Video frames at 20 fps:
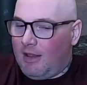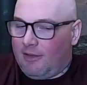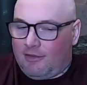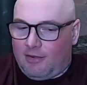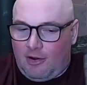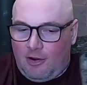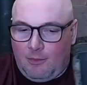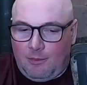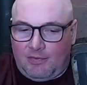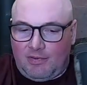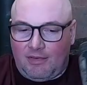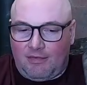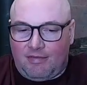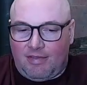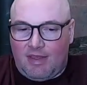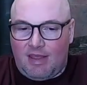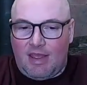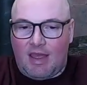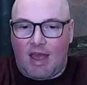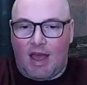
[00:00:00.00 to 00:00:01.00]
In terms
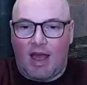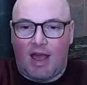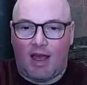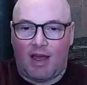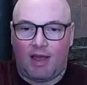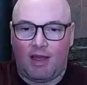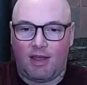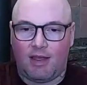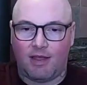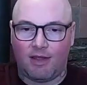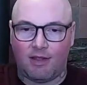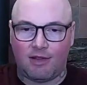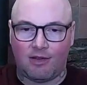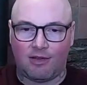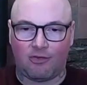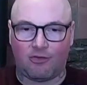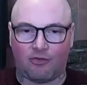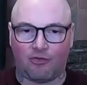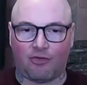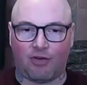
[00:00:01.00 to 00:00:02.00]
of the
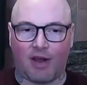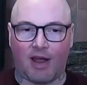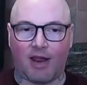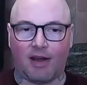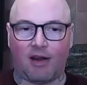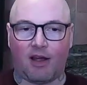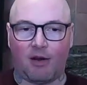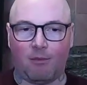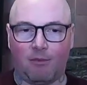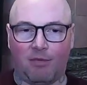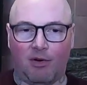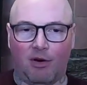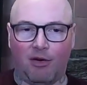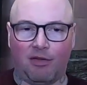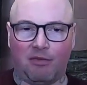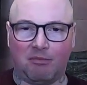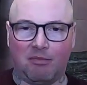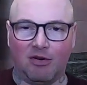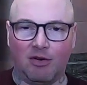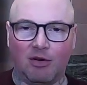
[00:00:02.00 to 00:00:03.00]
tread on
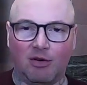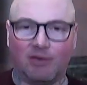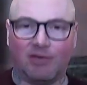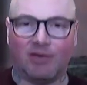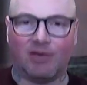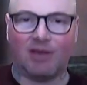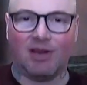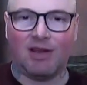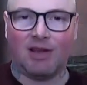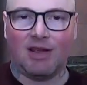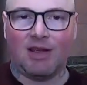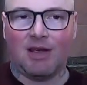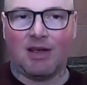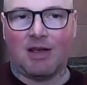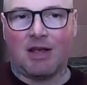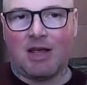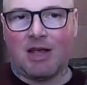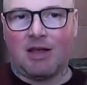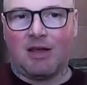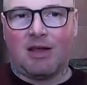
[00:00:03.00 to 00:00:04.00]
both boots,
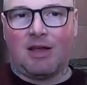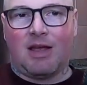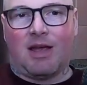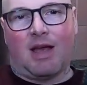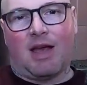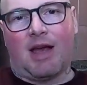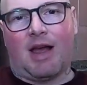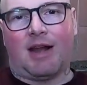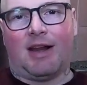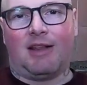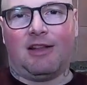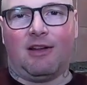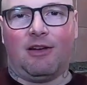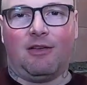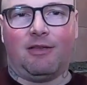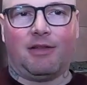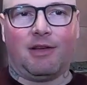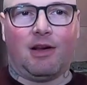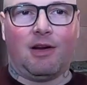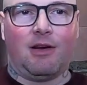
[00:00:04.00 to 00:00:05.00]
I don't
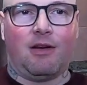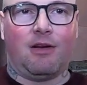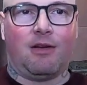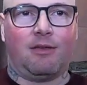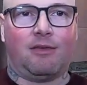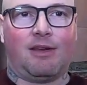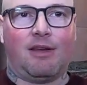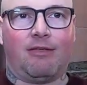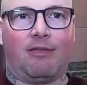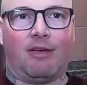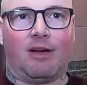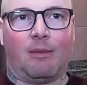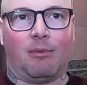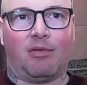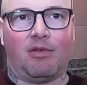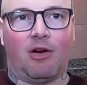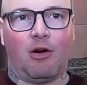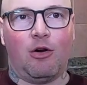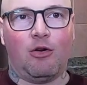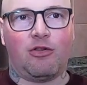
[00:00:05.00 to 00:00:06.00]
know, they're a different
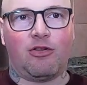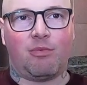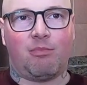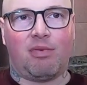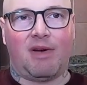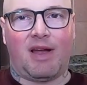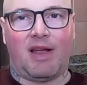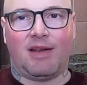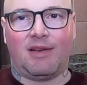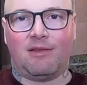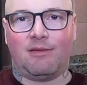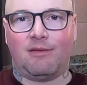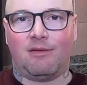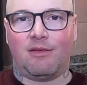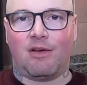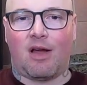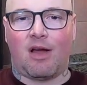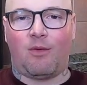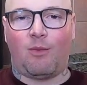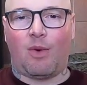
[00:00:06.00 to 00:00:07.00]
approach, but
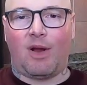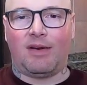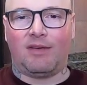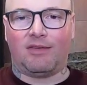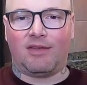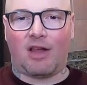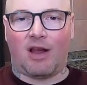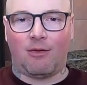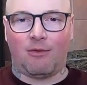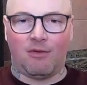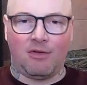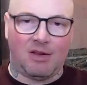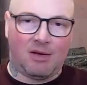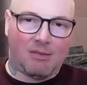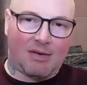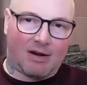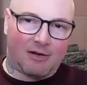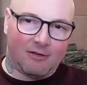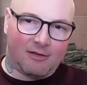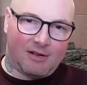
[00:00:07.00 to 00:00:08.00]
one's not
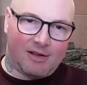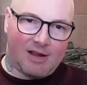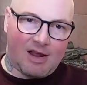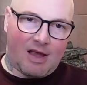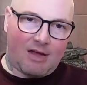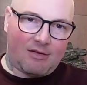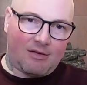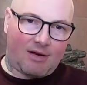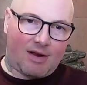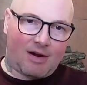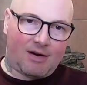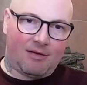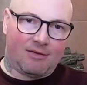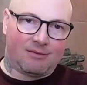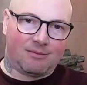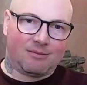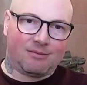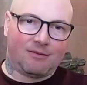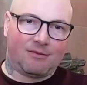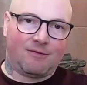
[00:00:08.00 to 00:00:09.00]
really better than the other. I
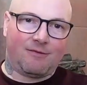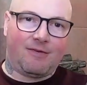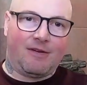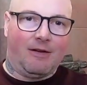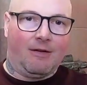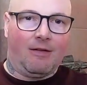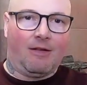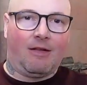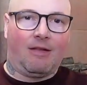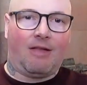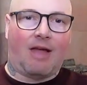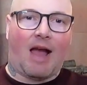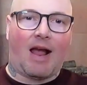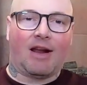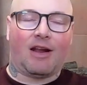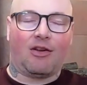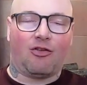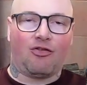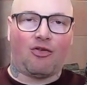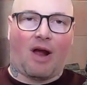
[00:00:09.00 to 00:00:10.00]
don't feel a
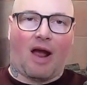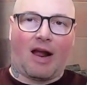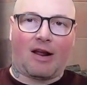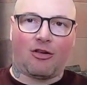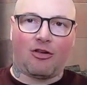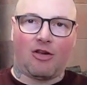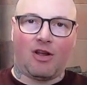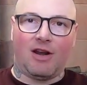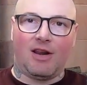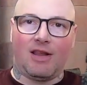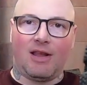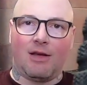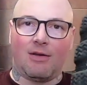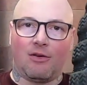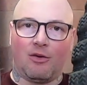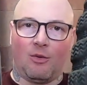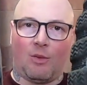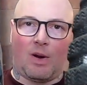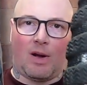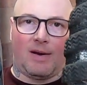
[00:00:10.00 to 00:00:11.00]
lack of traction in
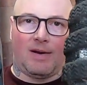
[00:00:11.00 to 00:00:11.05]
either